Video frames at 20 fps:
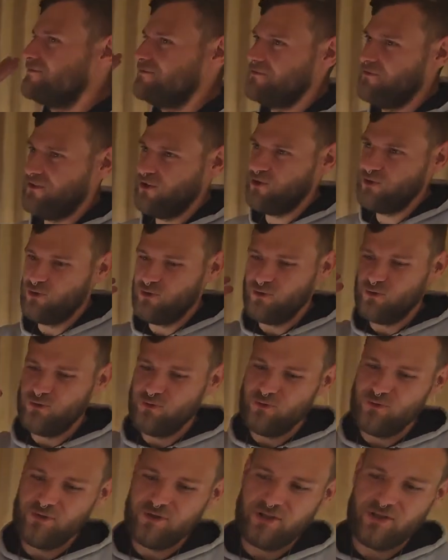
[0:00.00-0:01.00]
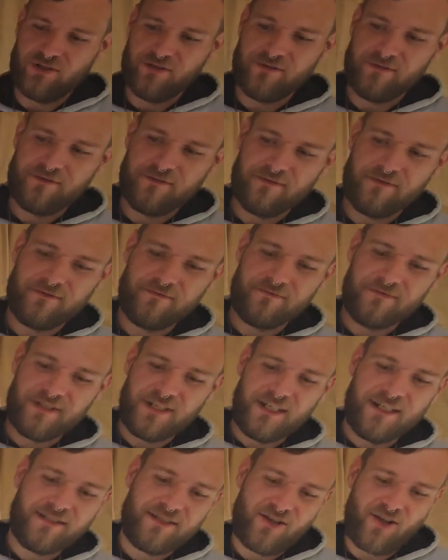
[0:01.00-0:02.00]
Food,
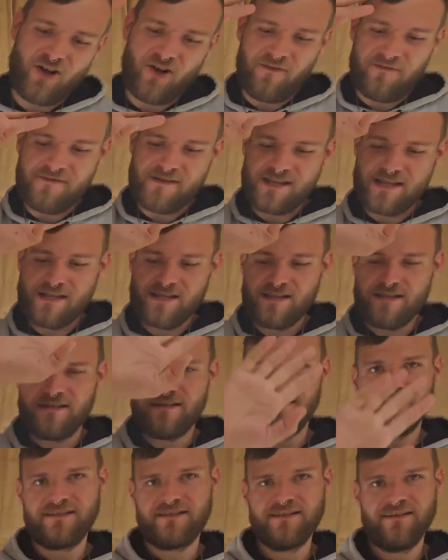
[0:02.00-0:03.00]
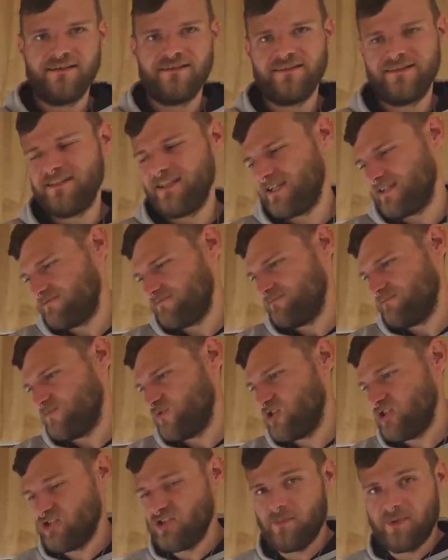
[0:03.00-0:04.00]
teas and coffees, yeah,
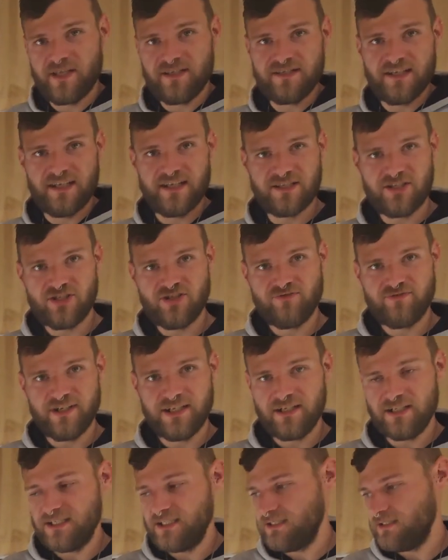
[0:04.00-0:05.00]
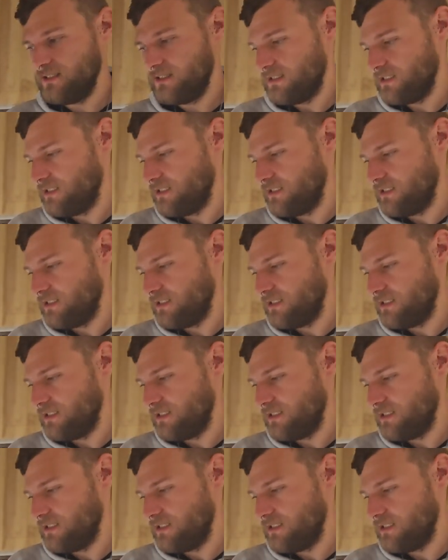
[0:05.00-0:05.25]
just a basic kitchen really.